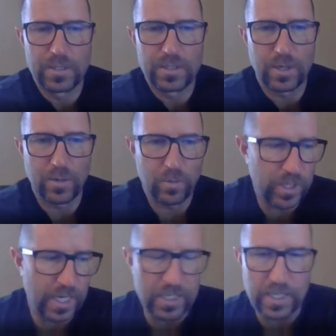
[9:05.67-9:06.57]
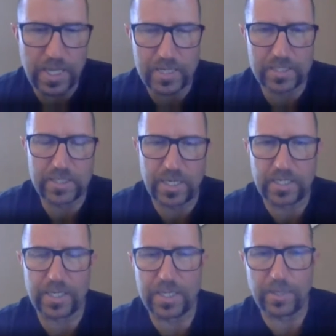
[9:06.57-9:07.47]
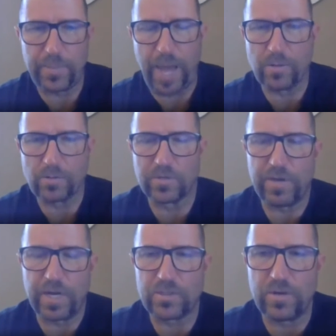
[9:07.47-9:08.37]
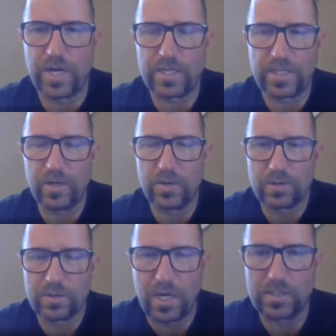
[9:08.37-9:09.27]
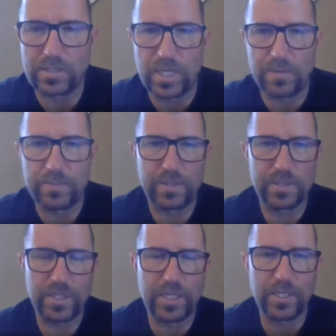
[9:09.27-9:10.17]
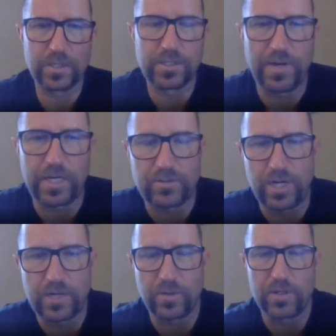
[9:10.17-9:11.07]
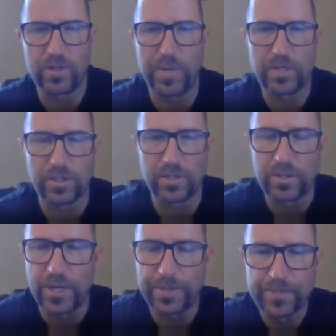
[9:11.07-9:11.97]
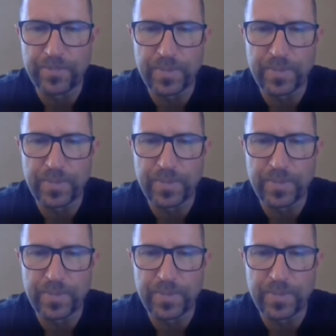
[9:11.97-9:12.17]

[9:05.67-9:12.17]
So we'll get into that in a second. I think pounds of extract and that whole concept, kilos of extract, whether you're metric or not.